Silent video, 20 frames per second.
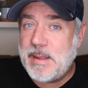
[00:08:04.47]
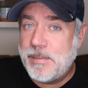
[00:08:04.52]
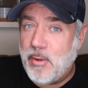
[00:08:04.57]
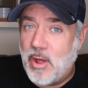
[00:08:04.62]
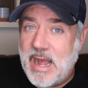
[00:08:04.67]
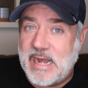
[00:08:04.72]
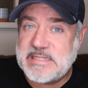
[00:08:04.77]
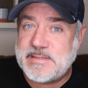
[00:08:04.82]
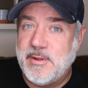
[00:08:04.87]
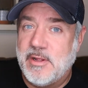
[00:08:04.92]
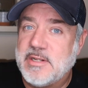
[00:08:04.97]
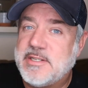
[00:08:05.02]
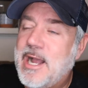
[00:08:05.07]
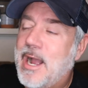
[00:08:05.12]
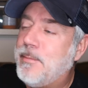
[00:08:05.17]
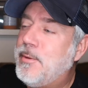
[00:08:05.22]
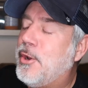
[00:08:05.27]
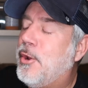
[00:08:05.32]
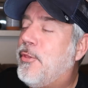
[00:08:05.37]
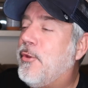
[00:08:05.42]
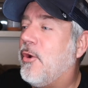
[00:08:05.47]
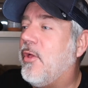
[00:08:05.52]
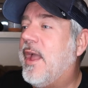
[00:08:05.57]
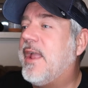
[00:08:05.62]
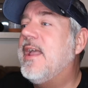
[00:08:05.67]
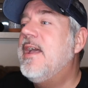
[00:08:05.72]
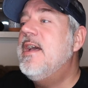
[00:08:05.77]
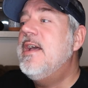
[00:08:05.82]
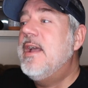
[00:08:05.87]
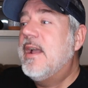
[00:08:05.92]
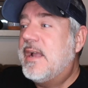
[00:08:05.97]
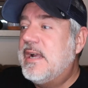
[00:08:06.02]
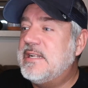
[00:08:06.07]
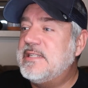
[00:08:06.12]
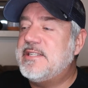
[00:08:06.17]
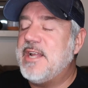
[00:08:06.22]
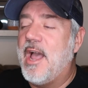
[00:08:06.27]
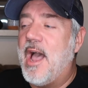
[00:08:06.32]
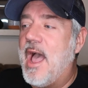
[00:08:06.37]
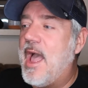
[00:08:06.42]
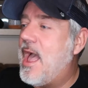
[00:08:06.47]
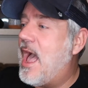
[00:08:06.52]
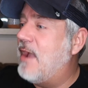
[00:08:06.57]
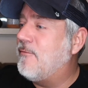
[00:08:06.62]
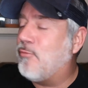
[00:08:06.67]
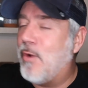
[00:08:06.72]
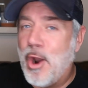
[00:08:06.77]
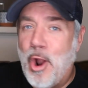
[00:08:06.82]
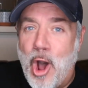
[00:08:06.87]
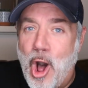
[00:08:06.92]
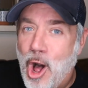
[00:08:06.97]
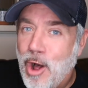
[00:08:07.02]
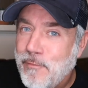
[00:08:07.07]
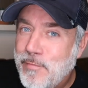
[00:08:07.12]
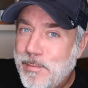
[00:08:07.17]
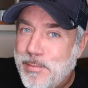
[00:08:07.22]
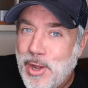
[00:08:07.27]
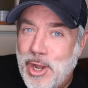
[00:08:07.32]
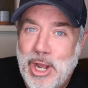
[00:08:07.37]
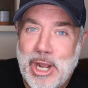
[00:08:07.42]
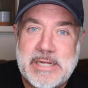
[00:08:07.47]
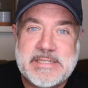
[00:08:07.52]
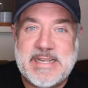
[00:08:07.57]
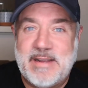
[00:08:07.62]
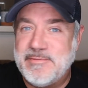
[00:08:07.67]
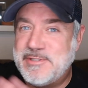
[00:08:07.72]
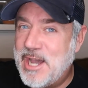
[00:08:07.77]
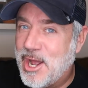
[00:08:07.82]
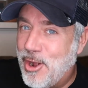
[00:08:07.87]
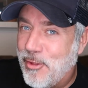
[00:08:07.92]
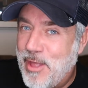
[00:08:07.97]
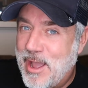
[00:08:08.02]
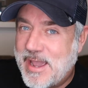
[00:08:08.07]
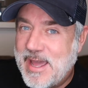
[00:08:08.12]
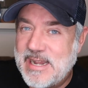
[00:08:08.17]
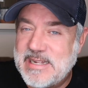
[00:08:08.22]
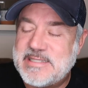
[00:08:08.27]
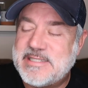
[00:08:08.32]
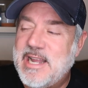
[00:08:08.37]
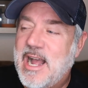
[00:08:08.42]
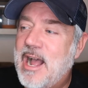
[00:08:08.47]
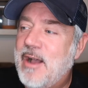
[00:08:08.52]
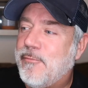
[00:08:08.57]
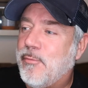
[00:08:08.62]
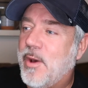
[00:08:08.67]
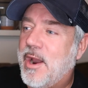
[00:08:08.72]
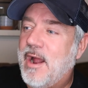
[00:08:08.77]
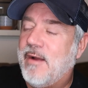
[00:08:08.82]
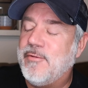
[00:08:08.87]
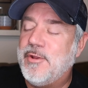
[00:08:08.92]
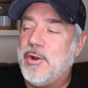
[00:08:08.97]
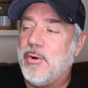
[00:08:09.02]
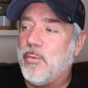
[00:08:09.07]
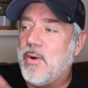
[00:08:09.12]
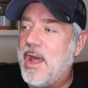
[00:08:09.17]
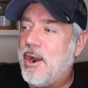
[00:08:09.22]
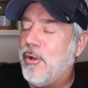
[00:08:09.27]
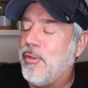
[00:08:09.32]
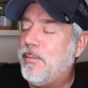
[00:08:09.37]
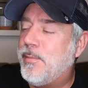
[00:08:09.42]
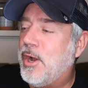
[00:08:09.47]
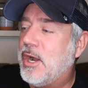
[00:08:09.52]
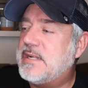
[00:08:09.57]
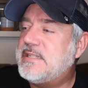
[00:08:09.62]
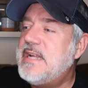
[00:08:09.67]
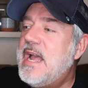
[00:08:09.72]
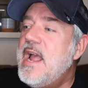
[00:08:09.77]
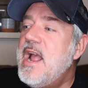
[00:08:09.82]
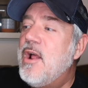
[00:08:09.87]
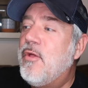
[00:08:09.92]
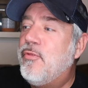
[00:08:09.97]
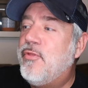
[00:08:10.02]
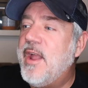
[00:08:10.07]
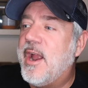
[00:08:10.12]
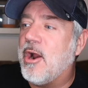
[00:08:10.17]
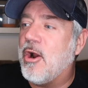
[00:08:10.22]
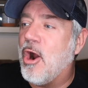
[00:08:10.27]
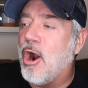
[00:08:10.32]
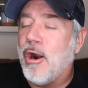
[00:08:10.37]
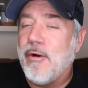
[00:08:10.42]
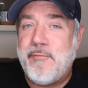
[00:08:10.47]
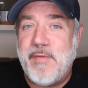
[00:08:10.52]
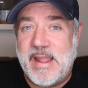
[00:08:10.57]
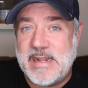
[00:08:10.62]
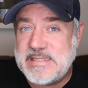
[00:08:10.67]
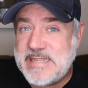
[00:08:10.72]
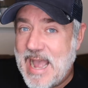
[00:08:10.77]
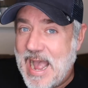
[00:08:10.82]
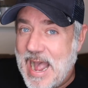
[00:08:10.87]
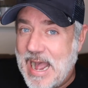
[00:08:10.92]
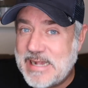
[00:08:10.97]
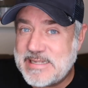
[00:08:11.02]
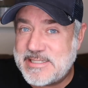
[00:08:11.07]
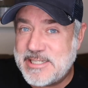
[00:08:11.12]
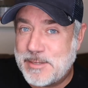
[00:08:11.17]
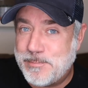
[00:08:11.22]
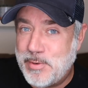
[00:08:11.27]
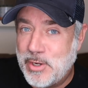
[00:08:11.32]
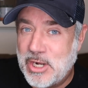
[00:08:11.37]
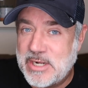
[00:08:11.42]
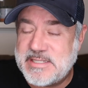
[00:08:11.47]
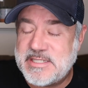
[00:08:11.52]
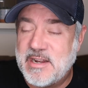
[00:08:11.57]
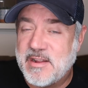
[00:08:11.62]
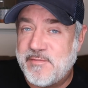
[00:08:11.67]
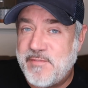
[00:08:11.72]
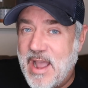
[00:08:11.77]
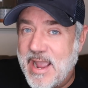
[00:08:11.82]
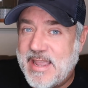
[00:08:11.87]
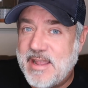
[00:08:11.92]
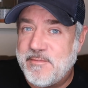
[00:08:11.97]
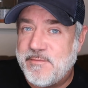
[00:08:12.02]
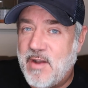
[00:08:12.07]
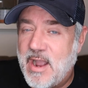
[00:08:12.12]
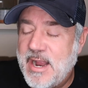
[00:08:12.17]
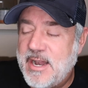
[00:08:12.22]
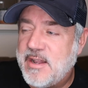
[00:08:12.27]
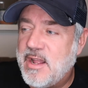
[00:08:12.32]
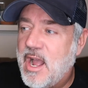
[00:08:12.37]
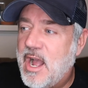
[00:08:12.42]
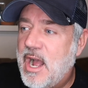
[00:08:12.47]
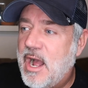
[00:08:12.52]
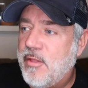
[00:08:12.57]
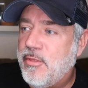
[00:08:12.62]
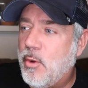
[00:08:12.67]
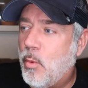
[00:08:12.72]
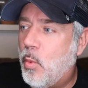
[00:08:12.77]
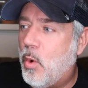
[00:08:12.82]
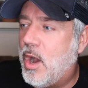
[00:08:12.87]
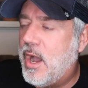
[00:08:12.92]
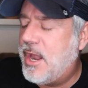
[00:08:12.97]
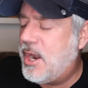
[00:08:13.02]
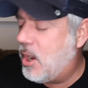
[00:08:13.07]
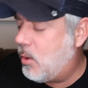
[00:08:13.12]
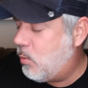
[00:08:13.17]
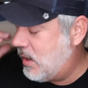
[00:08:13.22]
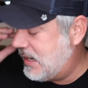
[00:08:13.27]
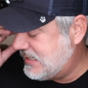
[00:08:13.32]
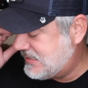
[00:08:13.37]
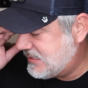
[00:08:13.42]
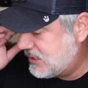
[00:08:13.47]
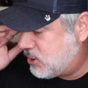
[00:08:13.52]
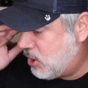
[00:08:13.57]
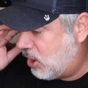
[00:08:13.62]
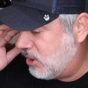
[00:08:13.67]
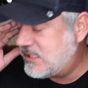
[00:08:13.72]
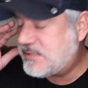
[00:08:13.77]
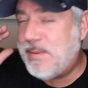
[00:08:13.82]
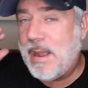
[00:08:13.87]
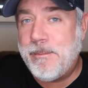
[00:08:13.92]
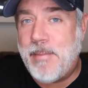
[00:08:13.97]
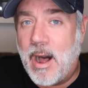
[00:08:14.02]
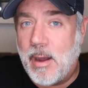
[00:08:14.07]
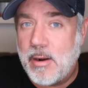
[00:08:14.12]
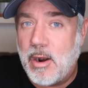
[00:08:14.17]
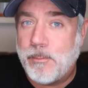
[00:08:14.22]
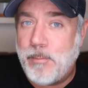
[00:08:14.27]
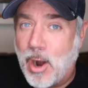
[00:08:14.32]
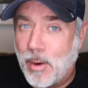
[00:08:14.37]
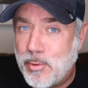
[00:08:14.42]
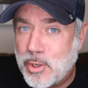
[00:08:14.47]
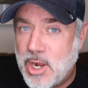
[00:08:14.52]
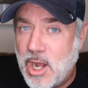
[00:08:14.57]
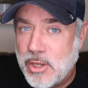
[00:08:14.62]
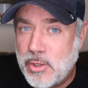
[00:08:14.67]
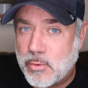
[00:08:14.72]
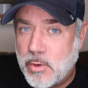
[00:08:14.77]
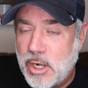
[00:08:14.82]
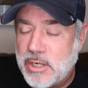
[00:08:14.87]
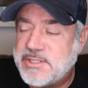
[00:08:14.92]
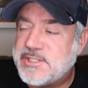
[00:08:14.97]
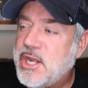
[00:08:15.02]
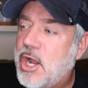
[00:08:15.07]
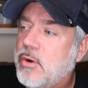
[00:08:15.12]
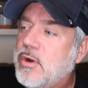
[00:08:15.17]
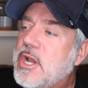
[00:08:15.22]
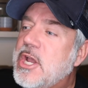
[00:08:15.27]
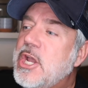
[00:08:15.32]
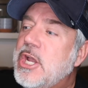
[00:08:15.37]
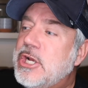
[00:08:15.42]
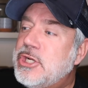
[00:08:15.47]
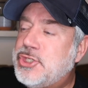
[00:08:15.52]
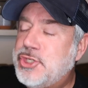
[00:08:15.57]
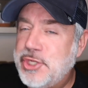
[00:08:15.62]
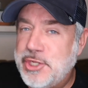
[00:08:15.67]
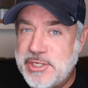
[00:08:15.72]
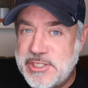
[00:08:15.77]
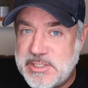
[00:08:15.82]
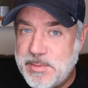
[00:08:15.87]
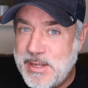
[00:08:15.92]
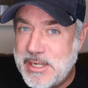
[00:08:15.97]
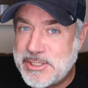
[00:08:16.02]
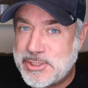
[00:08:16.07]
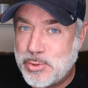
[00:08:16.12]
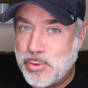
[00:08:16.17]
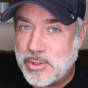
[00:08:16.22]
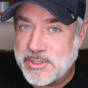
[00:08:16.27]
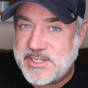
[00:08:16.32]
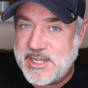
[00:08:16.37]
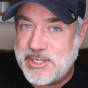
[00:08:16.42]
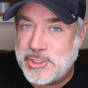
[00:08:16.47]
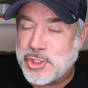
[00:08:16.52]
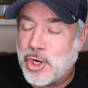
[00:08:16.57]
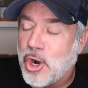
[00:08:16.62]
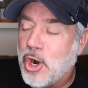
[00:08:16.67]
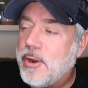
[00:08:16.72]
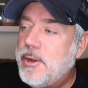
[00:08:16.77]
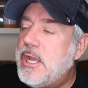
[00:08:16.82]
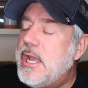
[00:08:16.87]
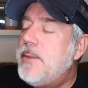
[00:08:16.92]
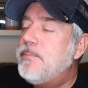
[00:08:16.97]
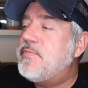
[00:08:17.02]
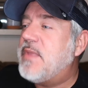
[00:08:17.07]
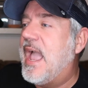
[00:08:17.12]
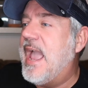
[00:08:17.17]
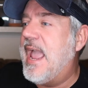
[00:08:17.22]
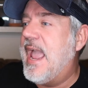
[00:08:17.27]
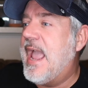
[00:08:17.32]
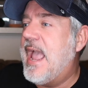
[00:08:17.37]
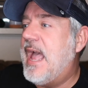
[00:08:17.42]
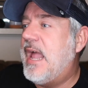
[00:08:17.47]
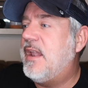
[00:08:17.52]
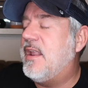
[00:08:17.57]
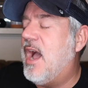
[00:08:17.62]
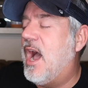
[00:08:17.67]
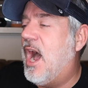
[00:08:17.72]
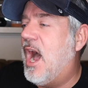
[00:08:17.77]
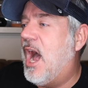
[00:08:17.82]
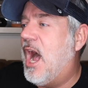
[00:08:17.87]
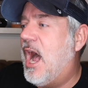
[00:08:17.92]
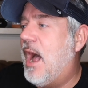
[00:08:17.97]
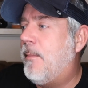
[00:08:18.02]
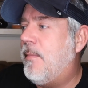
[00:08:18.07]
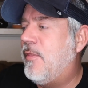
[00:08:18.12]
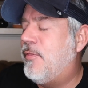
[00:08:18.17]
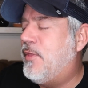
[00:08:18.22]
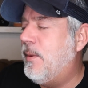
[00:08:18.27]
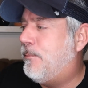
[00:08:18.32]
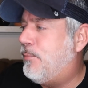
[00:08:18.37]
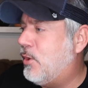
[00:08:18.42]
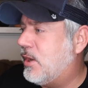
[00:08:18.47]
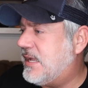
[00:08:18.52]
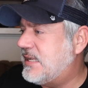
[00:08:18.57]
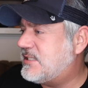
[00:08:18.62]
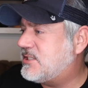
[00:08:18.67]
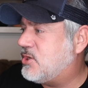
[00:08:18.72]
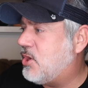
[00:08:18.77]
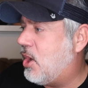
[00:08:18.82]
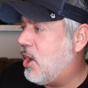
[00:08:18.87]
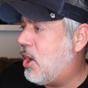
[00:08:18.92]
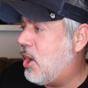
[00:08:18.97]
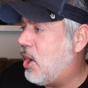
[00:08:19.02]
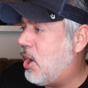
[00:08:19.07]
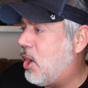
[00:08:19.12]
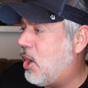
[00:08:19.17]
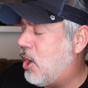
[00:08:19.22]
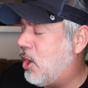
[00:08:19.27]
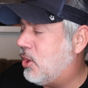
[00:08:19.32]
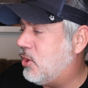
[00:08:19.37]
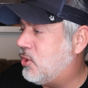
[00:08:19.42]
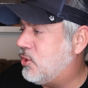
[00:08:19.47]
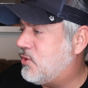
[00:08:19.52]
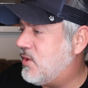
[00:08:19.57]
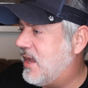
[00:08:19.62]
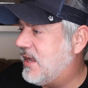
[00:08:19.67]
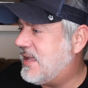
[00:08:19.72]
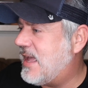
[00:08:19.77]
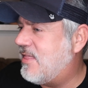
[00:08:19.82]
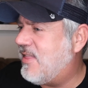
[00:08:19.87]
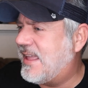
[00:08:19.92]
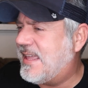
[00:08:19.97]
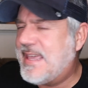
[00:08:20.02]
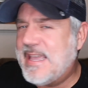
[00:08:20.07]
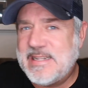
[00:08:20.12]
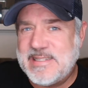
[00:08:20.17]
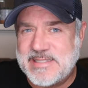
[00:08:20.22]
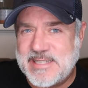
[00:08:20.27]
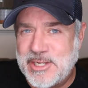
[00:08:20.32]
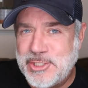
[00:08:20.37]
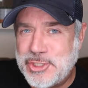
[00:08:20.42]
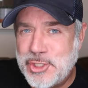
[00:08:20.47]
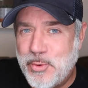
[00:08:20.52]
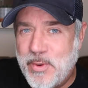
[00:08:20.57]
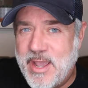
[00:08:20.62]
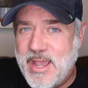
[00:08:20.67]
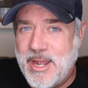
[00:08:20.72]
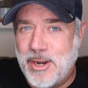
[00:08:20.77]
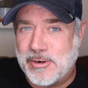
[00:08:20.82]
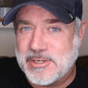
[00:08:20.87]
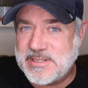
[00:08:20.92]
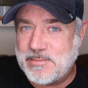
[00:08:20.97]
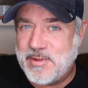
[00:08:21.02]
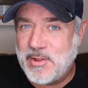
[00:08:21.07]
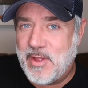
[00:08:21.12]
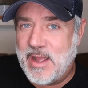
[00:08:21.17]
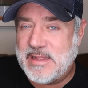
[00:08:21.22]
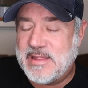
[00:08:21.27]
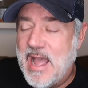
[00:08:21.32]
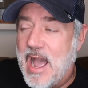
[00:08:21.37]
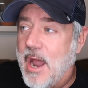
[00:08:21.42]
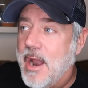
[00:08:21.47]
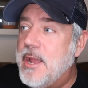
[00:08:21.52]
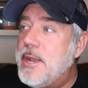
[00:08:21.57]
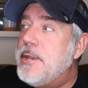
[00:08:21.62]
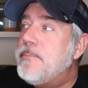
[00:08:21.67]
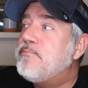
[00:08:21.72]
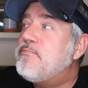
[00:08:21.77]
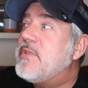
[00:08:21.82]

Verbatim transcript: People ask me all the time, you know, they're like, because I've read all the books, I've done all that kind of stuff, whatever, you know, read all the books. There are fantastic books, and if I can find uh, the one, oh, what is it called? It's by Bob, Barbara Coloroso. She used to be a school teacher, and um, the book is called, like, Kids Can Do It, or something. Something like that.